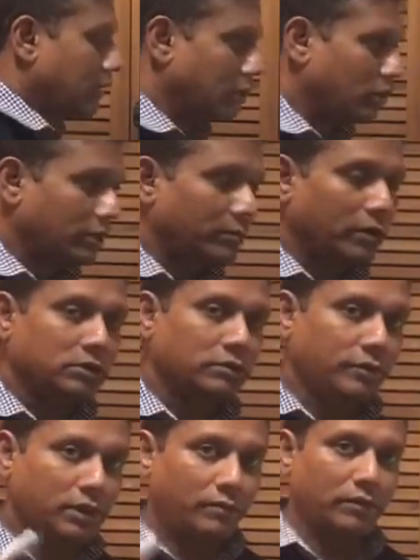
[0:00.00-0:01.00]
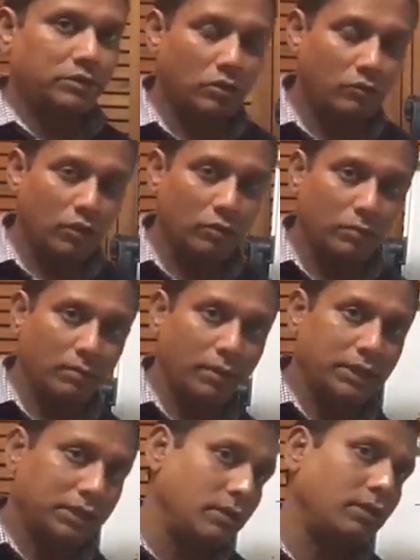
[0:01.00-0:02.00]
diuretic, because of intravascular volume
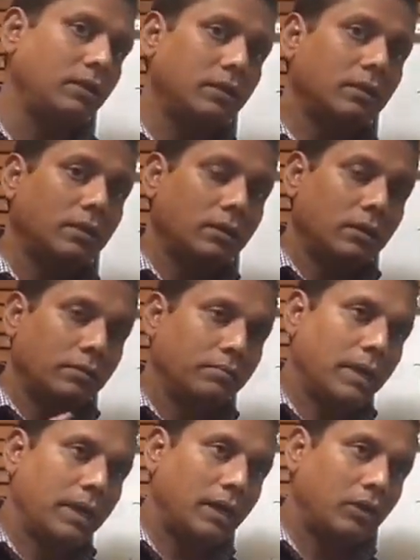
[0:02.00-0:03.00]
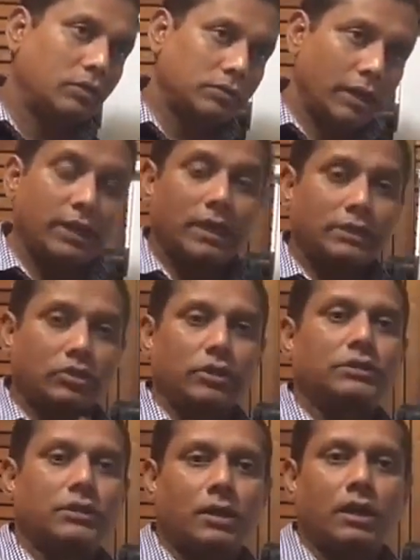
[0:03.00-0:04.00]
depletion, my renin,
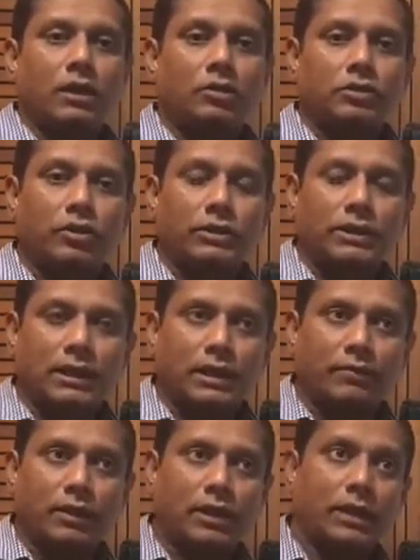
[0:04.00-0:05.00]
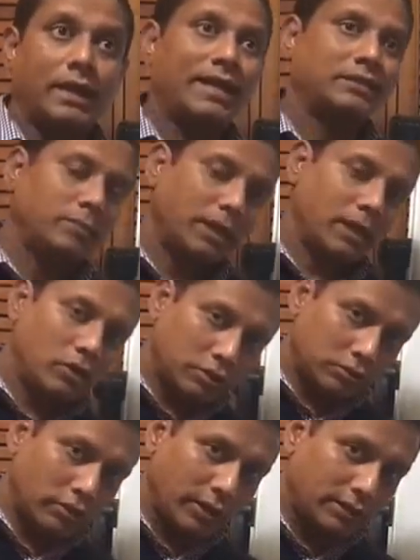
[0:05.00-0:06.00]
angiotensin, aldosterone is activated, and as my
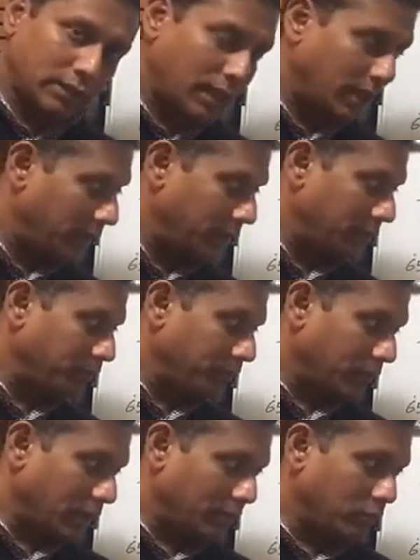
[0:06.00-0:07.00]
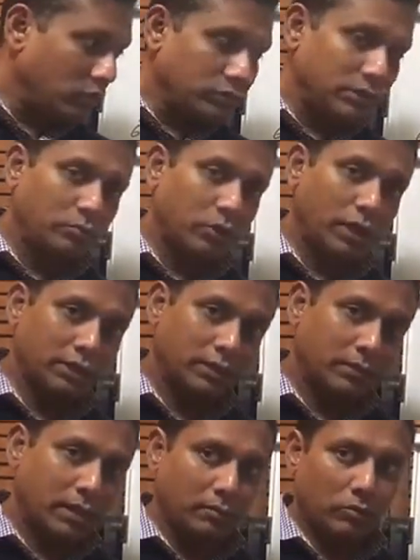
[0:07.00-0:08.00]
aldosterone is high, I'm losing
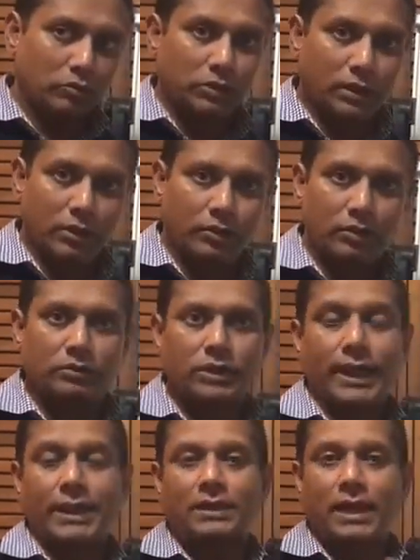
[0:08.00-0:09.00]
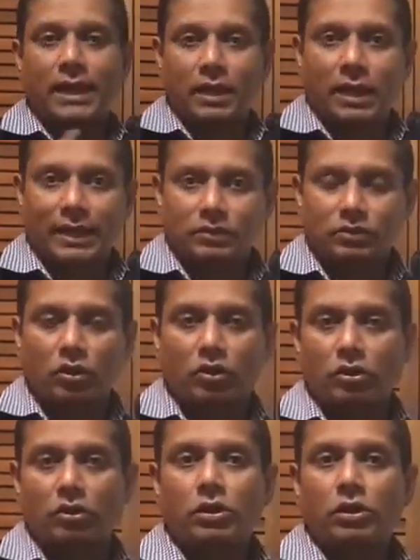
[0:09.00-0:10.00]
potassium and I'm losing hydrogen. So again, that adds
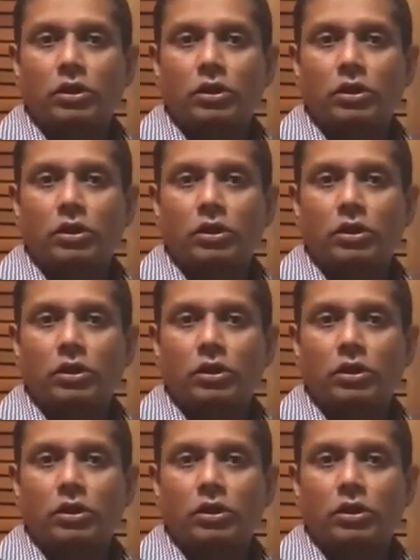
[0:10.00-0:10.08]
on